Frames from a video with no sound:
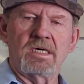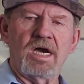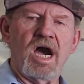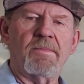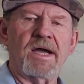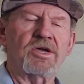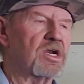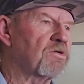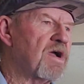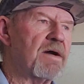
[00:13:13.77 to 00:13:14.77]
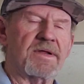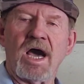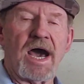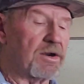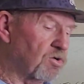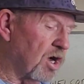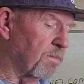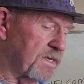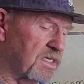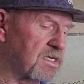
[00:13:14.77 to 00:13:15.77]
How am I going to grab it? I don't
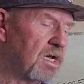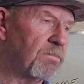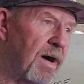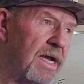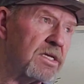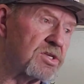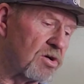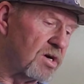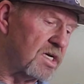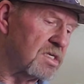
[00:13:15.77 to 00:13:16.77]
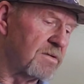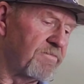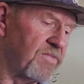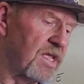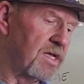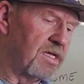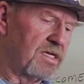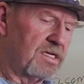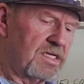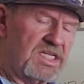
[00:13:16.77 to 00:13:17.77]
know, because my concern is
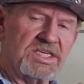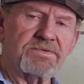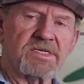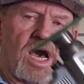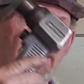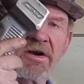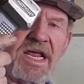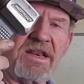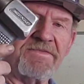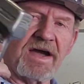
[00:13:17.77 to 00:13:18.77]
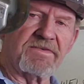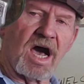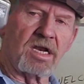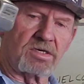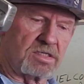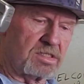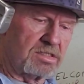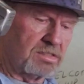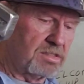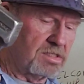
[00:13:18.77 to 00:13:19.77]
this was $185.
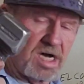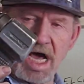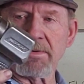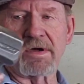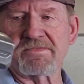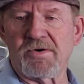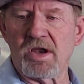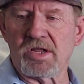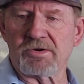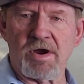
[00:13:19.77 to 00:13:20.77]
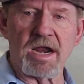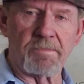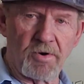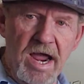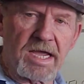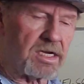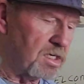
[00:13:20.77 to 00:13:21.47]
I don't want to fall on the ground and break.